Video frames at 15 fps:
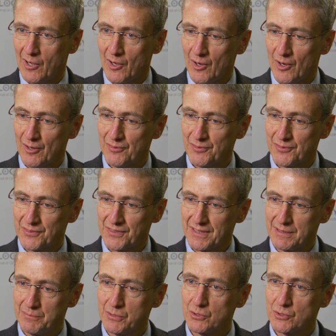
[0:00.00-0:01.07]
of the
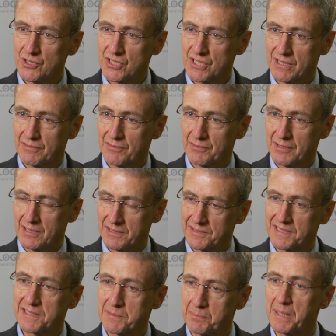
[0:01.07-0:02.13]
immune uh,
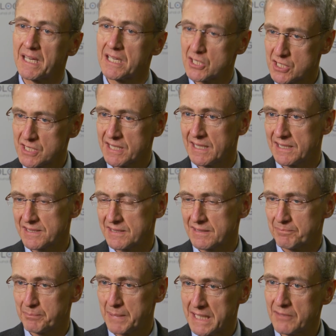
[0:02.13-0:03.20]
that the patient has a
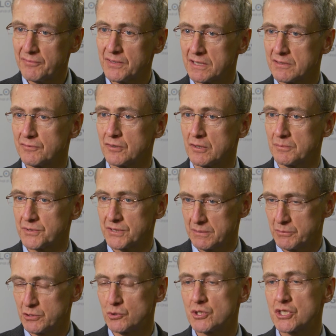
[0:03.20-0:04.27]
benefit from the
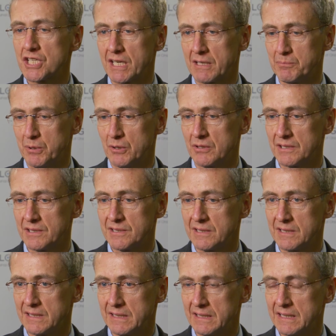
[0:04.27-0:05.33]
immune checkpoint
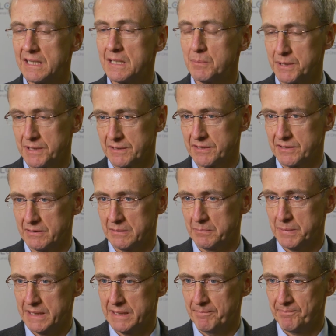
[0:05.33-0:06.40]
inhibitor
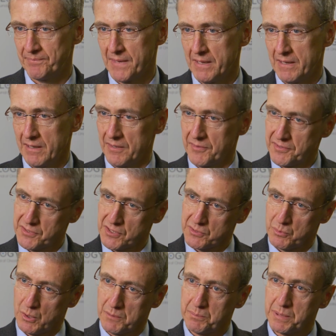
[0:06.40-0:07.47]
therapy. And uh, this is
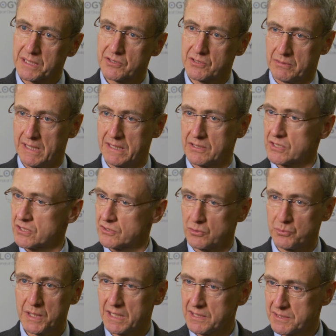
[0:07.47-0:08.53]
one big strategy. So
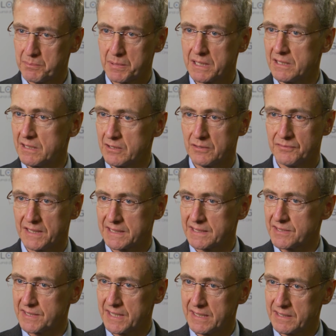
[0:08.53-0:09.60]
we are in the beginning of
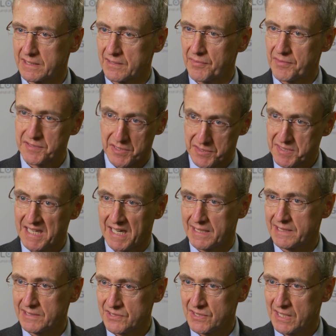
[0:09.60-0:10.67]
understanding, and this is
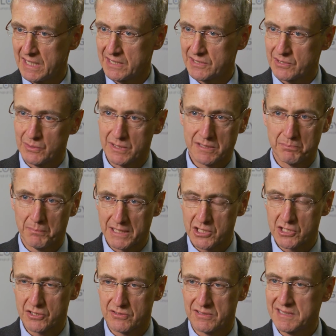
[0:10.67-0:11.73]
science. So it's
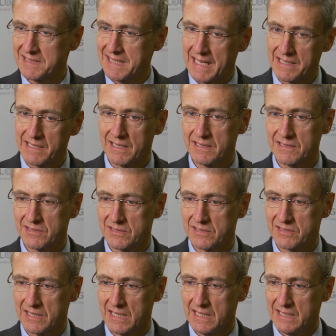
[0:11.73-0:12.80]
much these
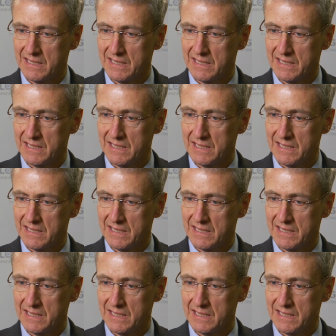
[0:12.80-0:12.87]
analyses